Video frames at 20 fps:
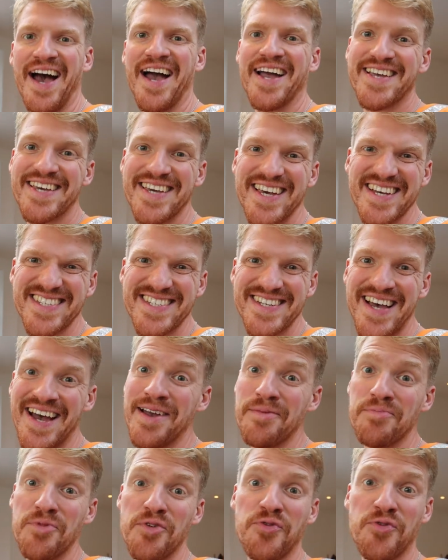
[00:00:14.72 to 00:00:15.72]
I guess I
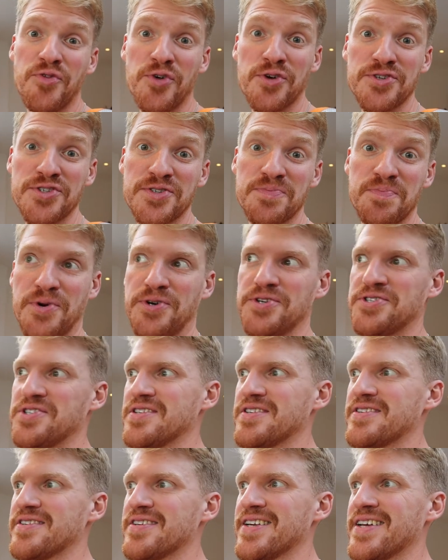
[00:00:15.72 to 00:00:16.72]
am the first
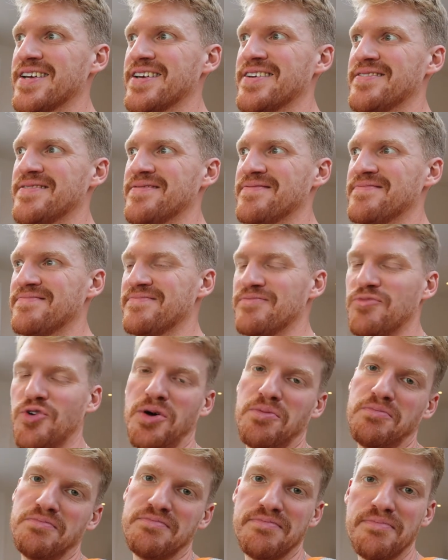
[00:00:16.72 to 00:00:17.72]
person,
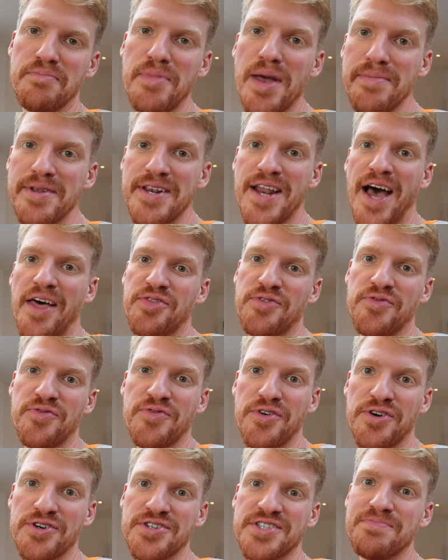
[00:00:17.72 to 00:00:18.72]
well, maybe not the
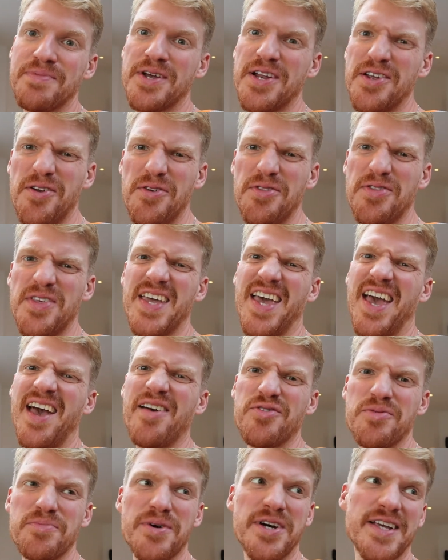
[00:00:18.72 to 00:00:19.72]
first, but I don't think
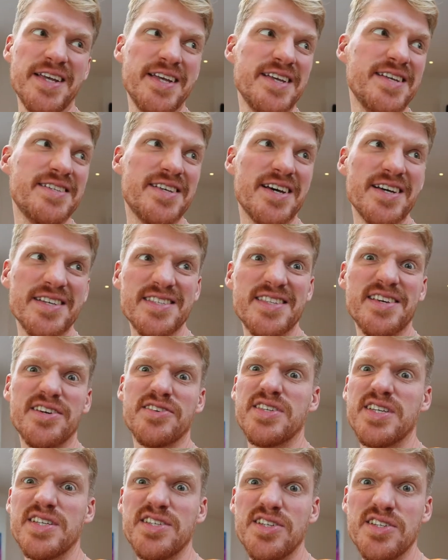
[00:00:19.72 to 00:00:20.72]
everybody does
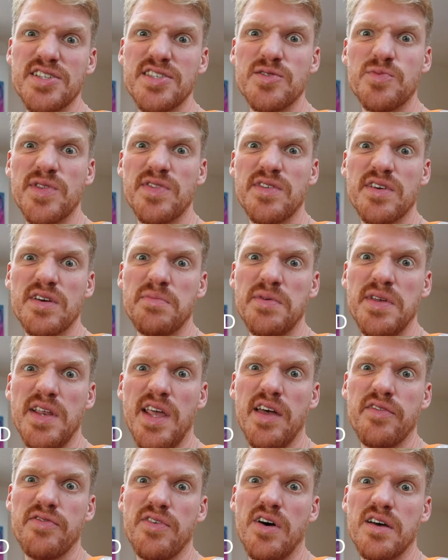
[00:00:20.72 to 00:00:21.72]
their dishes with their
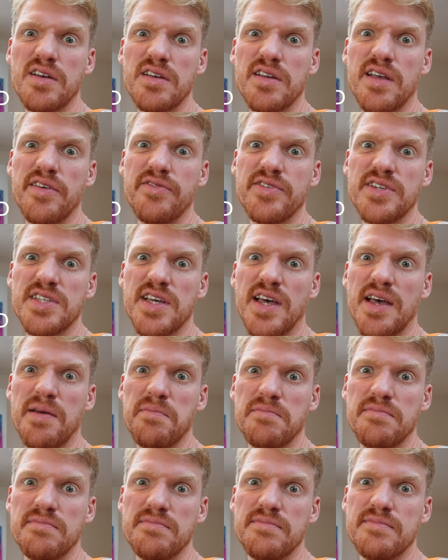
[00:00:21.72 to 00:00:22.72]
PDF on every
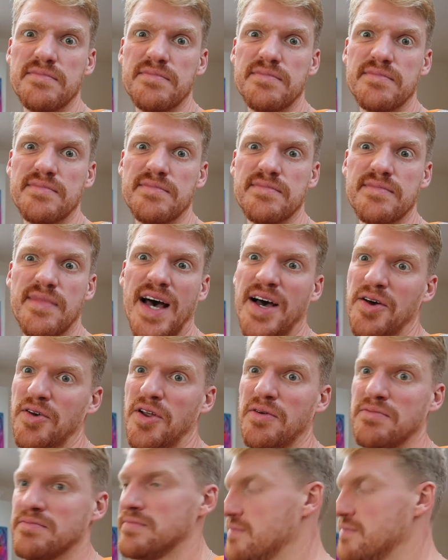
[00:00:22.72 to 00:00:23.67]
time. I don't know.